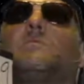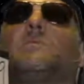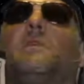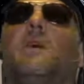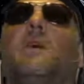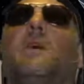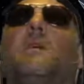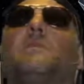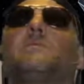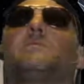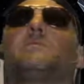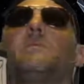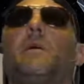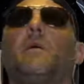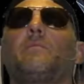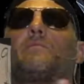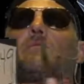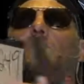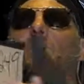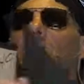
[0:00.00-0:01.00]
yeah, like I said,
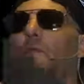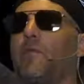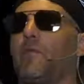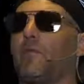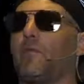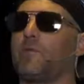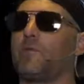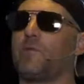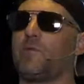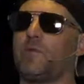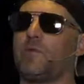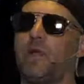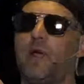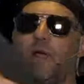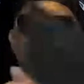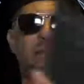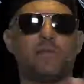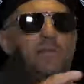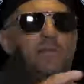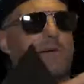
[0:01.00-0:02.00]
that was king on the green screen, but
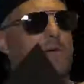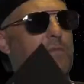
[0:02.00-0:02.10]
that is the